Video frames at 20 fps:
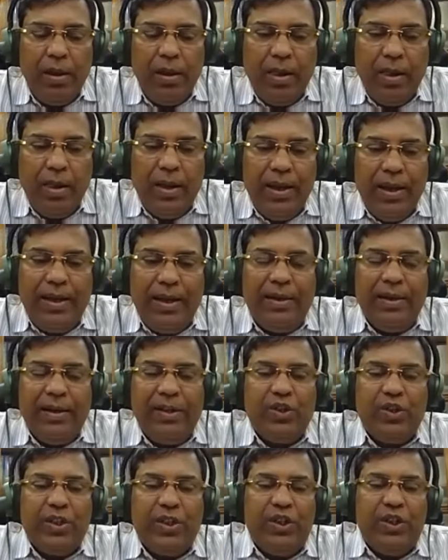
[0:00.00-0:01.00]
and
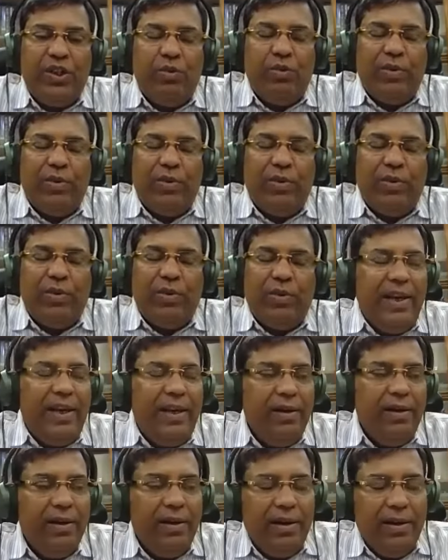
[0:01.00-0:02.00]
registration was to
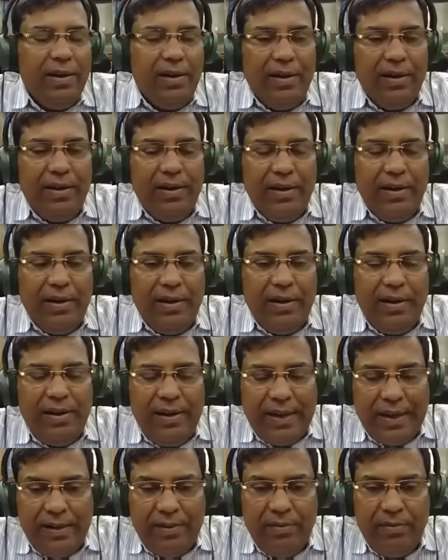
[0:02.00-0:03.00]
be
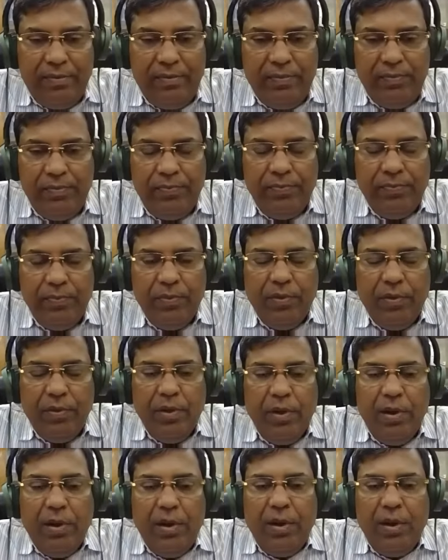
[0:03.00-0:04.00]
done.
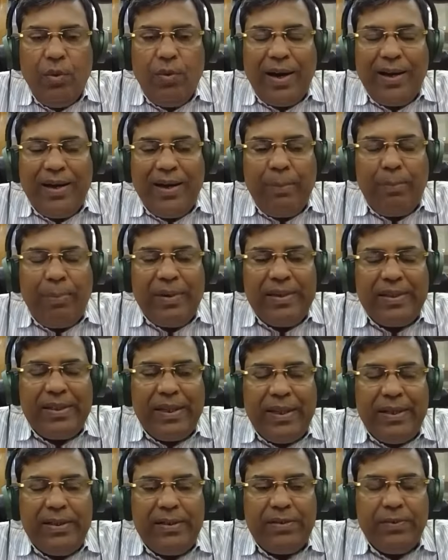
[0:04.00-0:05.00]
What happens
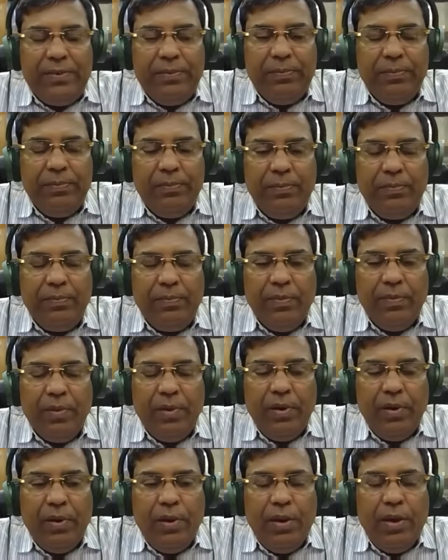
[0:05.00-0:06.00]
is,
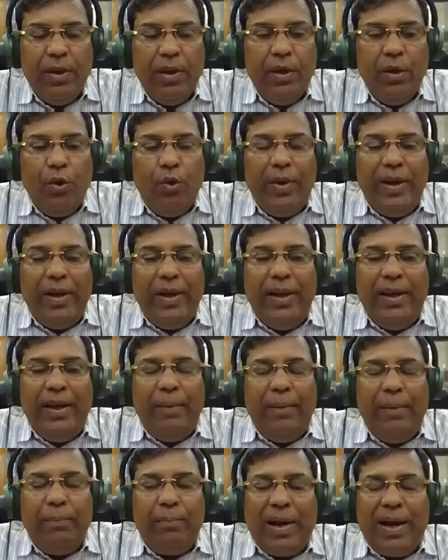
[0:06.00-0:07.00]

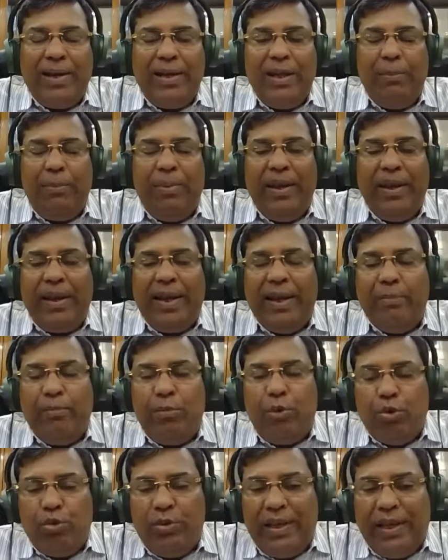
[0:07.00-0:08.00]
when party B came
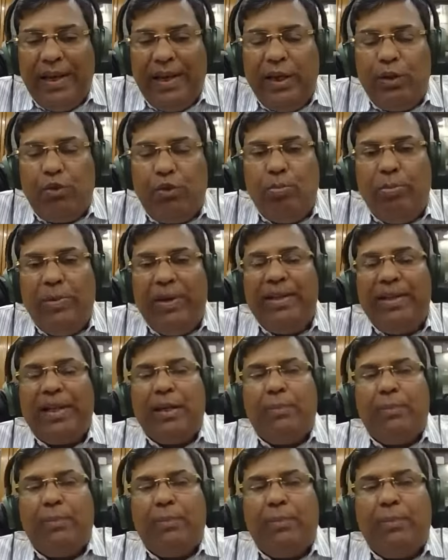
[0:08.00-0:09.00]
to Delhi to meet
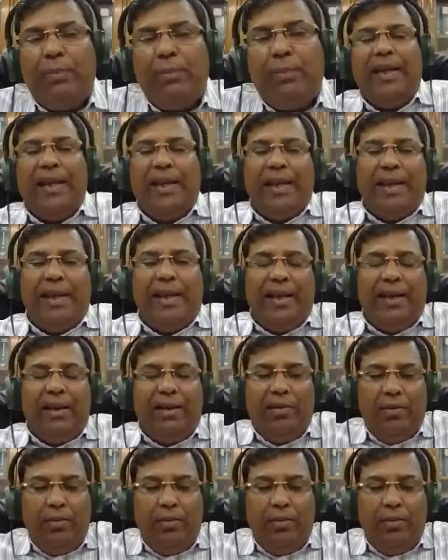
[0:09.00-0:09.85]
that party A